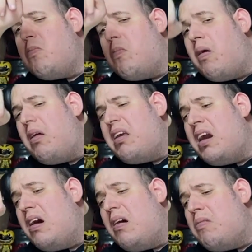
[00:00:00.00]
one
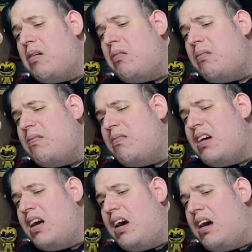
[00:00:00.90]
thing I will
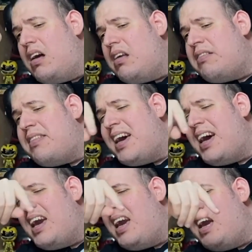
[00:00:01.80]

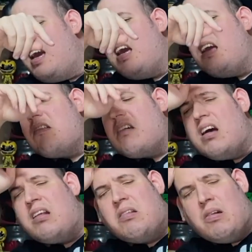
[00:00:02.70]
say is
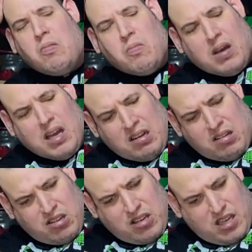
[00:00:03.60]
I do wish